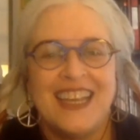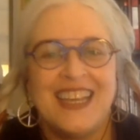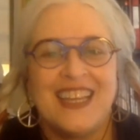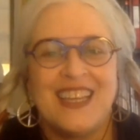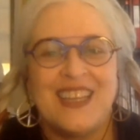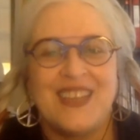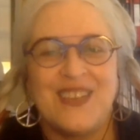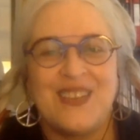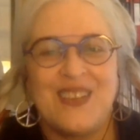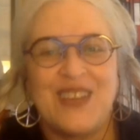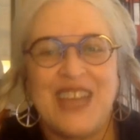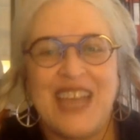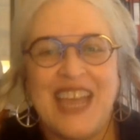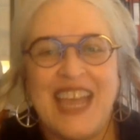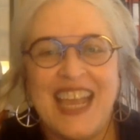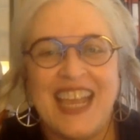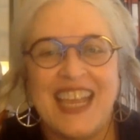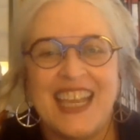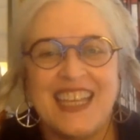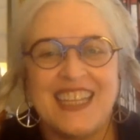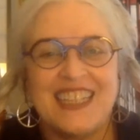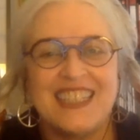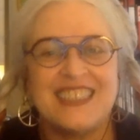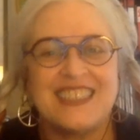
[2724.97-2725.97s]
you
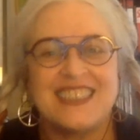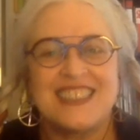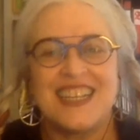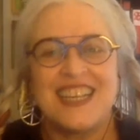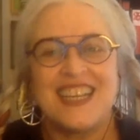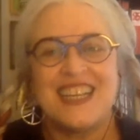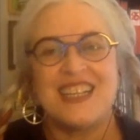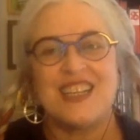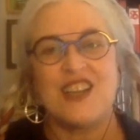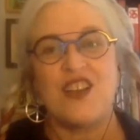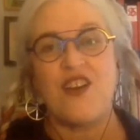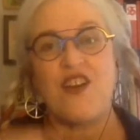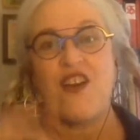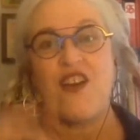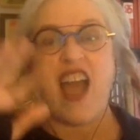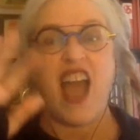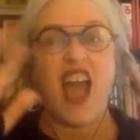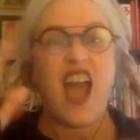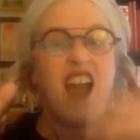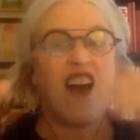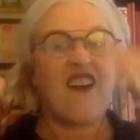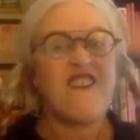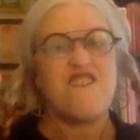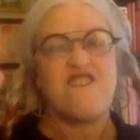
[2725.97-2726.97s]
can't
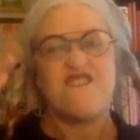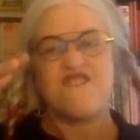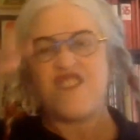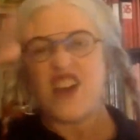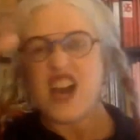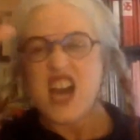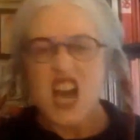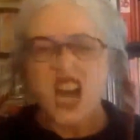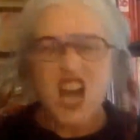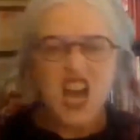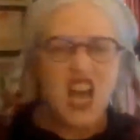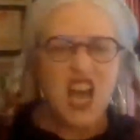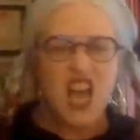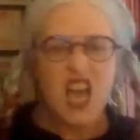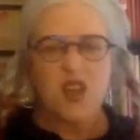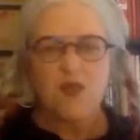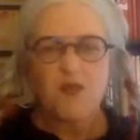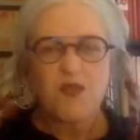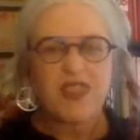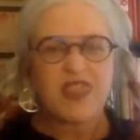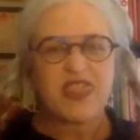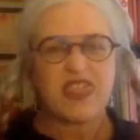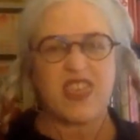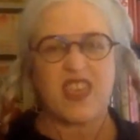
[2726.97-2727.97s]
have
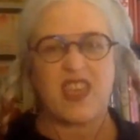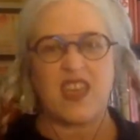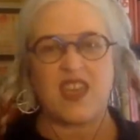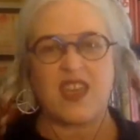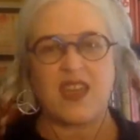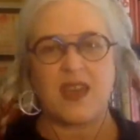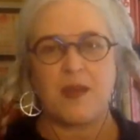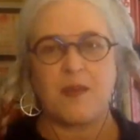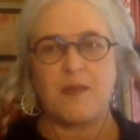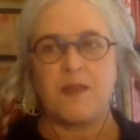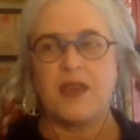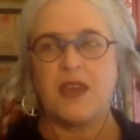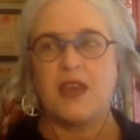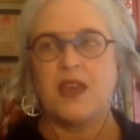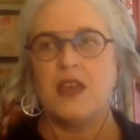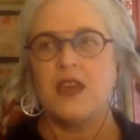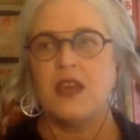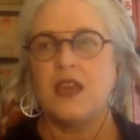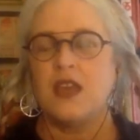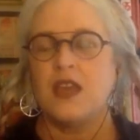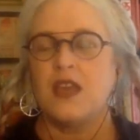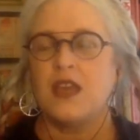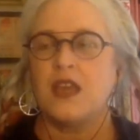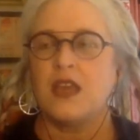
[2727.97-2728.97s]
fun with them,
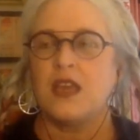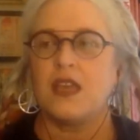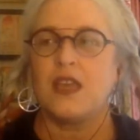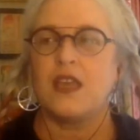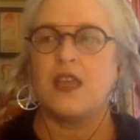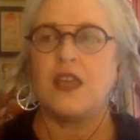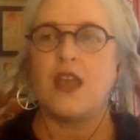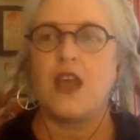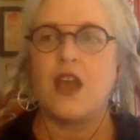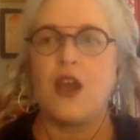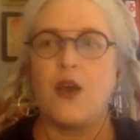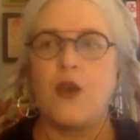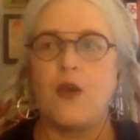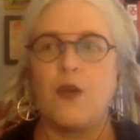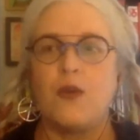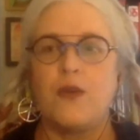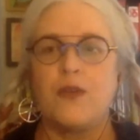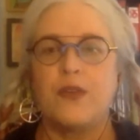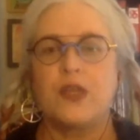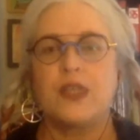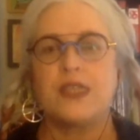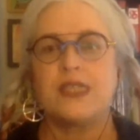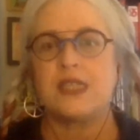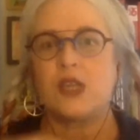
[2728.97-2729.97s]
you
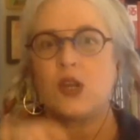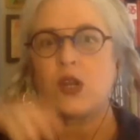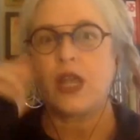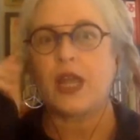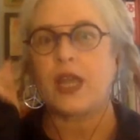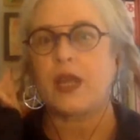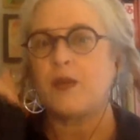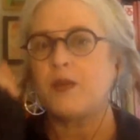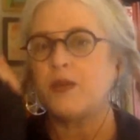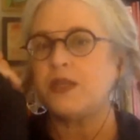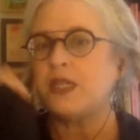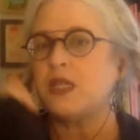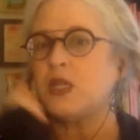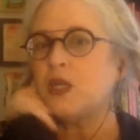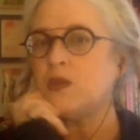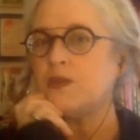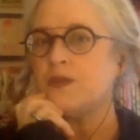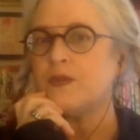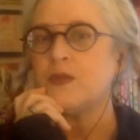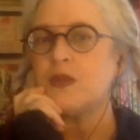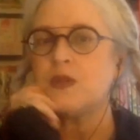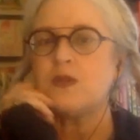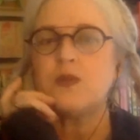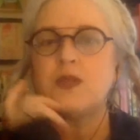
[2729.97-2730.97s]
know, because they're like, I wonder
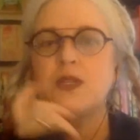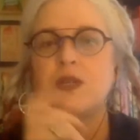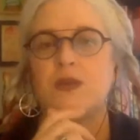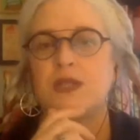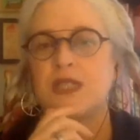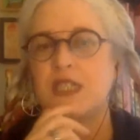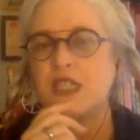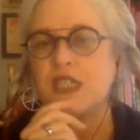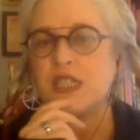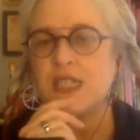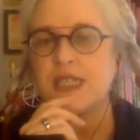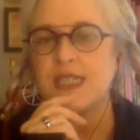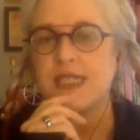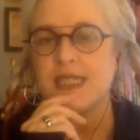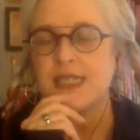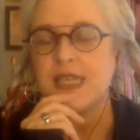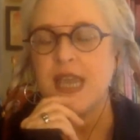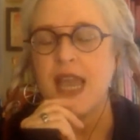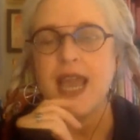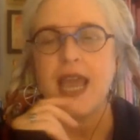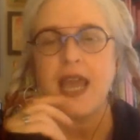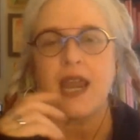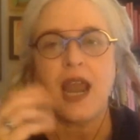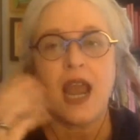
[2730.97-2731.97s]
what she's going to
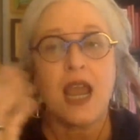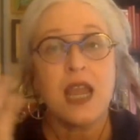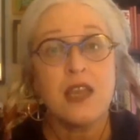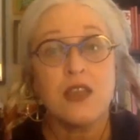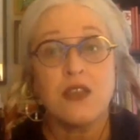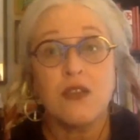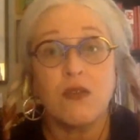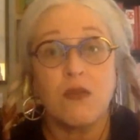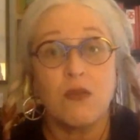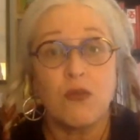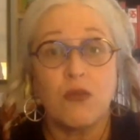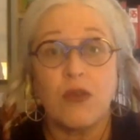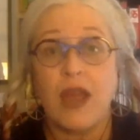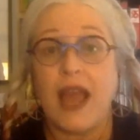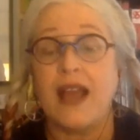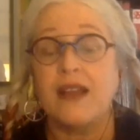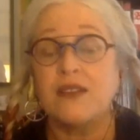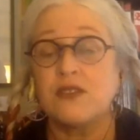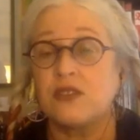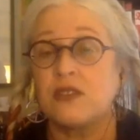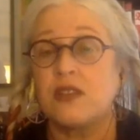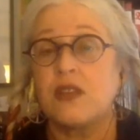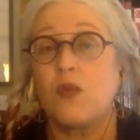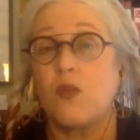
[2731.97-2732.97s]
say. And I
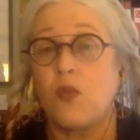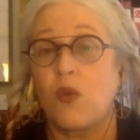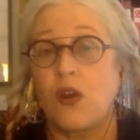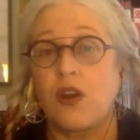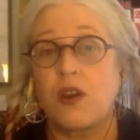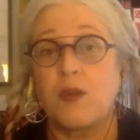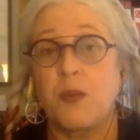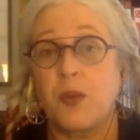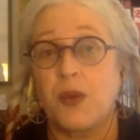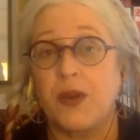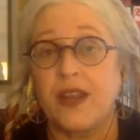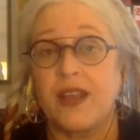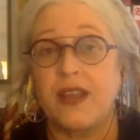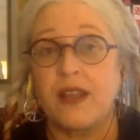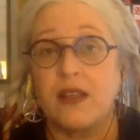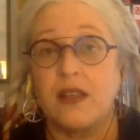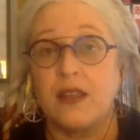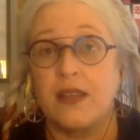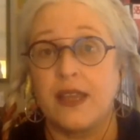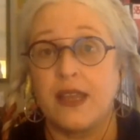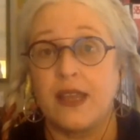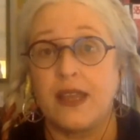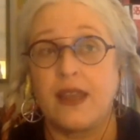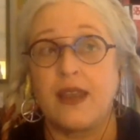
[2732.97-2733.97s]
actually work pretty
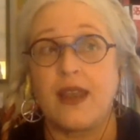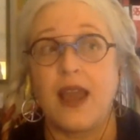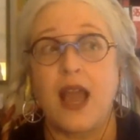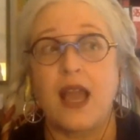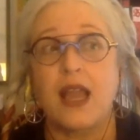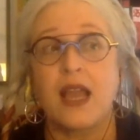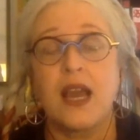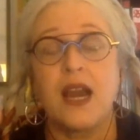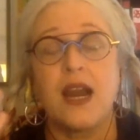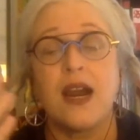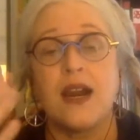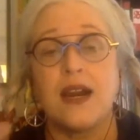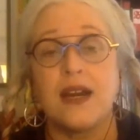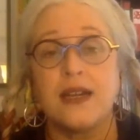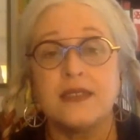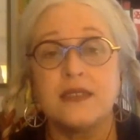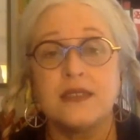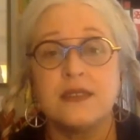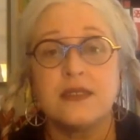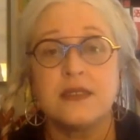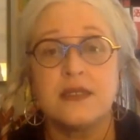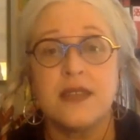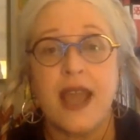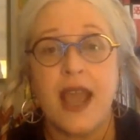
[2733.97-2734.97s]
clean. I
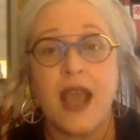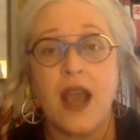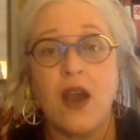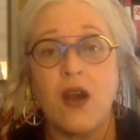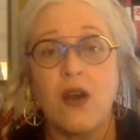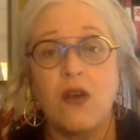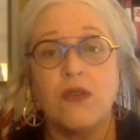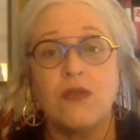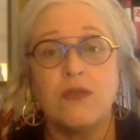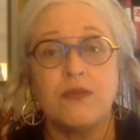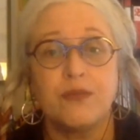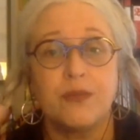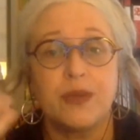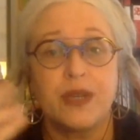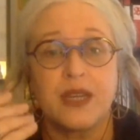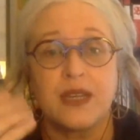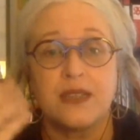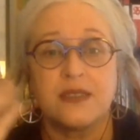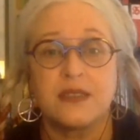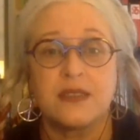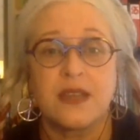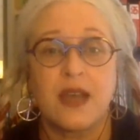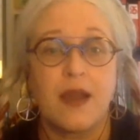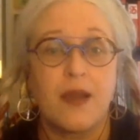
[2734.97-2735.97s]
cuss now
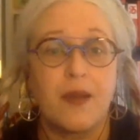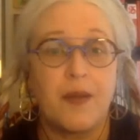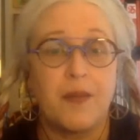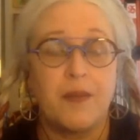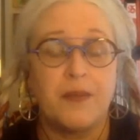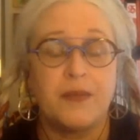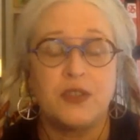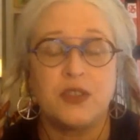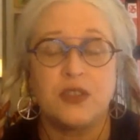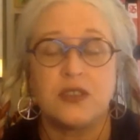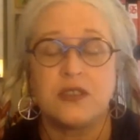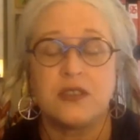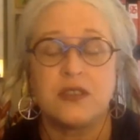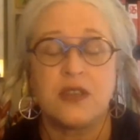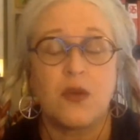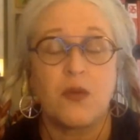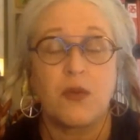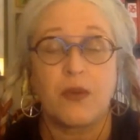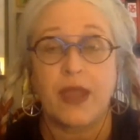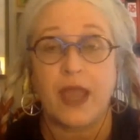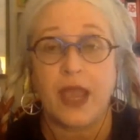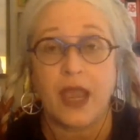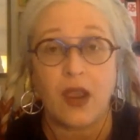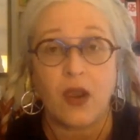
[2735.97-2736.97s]
because I'm just
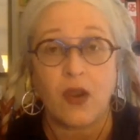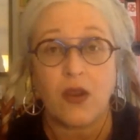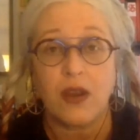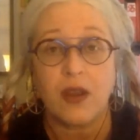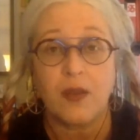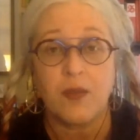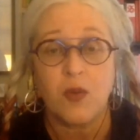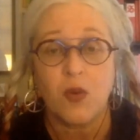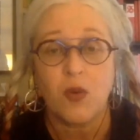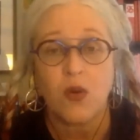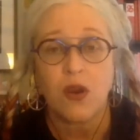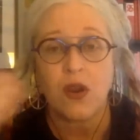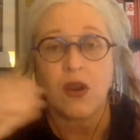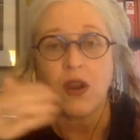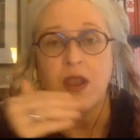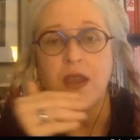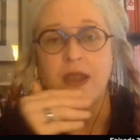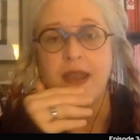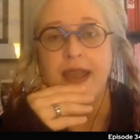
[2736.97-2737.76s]
don't care anymore,